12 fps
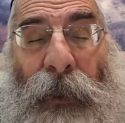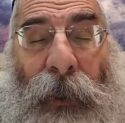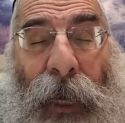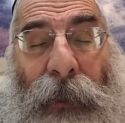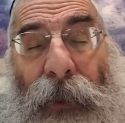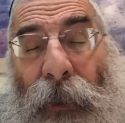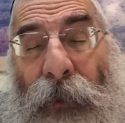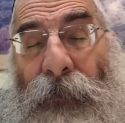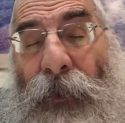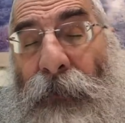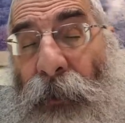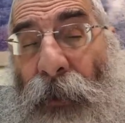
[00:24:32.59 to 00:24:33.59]
that
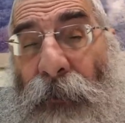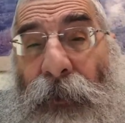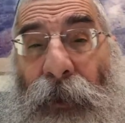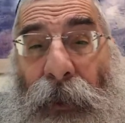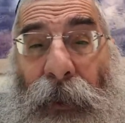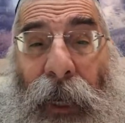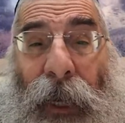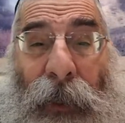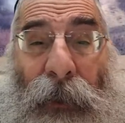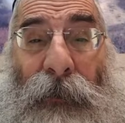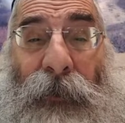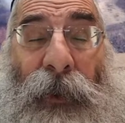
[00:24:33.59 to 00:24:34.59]
level of Lavan had to
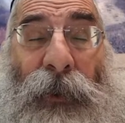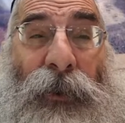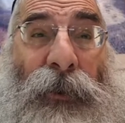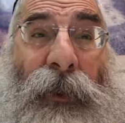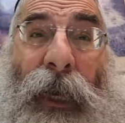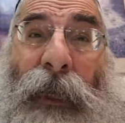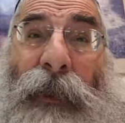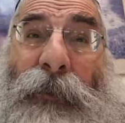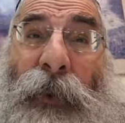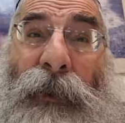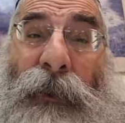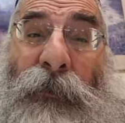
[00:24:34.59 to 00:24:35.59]
elevate certain
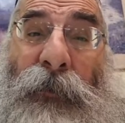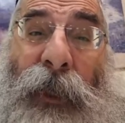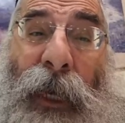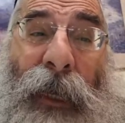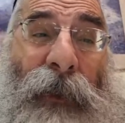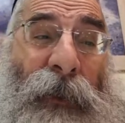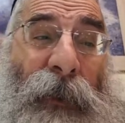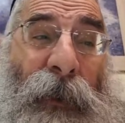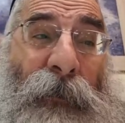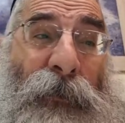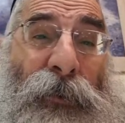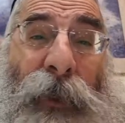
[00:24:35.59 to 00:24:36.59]
aspects of reality
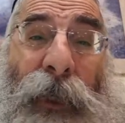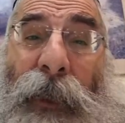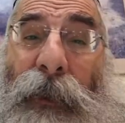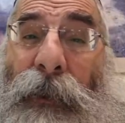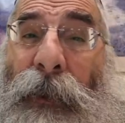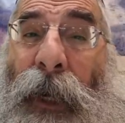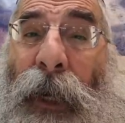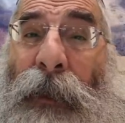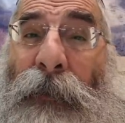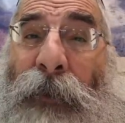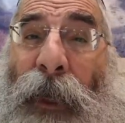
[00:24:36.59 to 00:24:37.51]
and bring it to Yaakov.